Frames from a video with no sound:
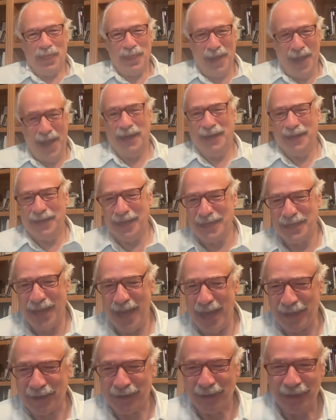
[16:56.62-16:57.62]
Yeah,
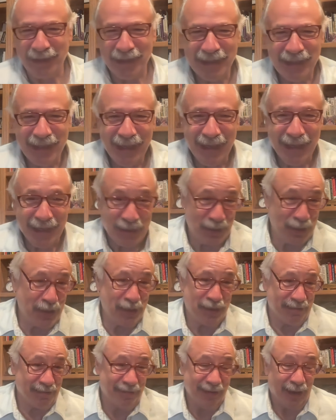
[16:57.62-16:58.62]
exactly.
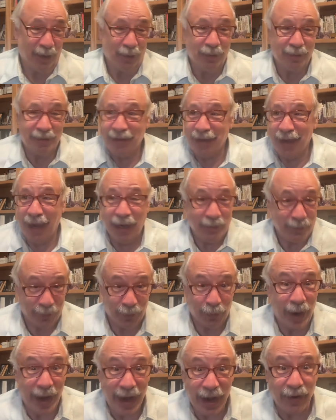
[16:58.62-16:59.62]
It's, kind of
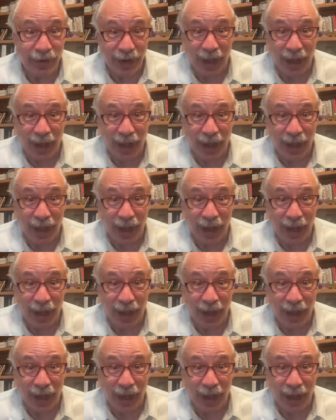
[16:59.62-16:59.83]
rare